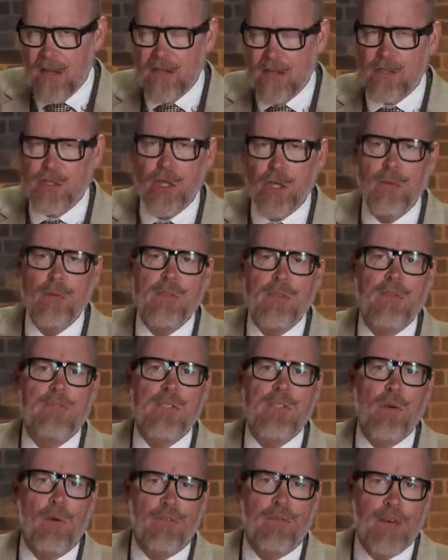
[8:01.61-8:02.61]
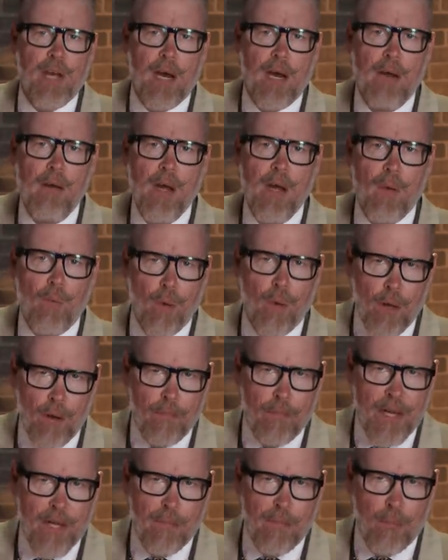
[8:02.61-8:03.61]
and the Jews of Sofia will
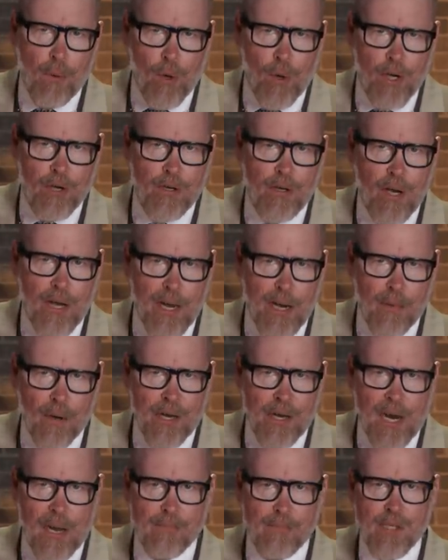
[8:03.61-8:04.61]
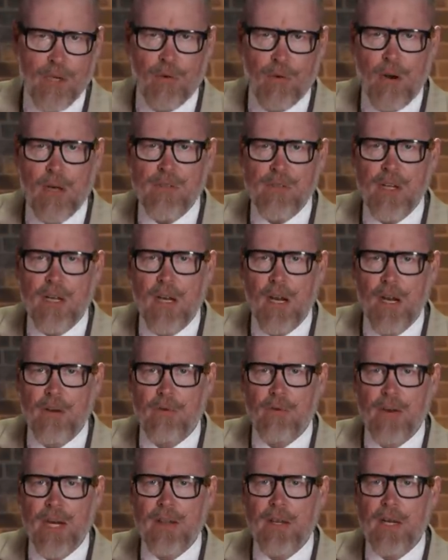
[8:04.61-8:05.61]
be deported to labor camps across the
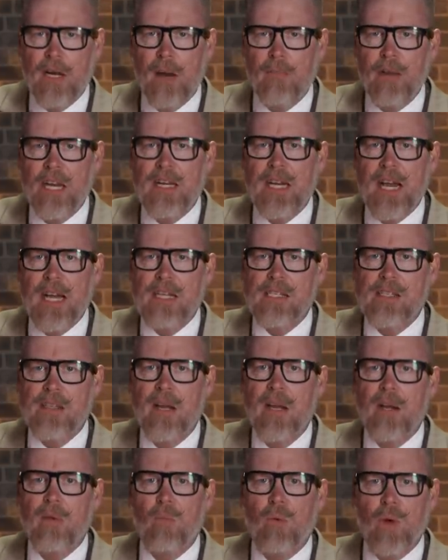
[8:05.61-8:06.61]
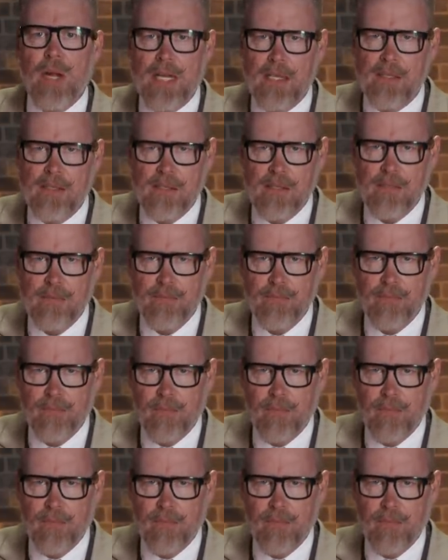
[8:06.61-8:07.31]
country in the coming days and weeks.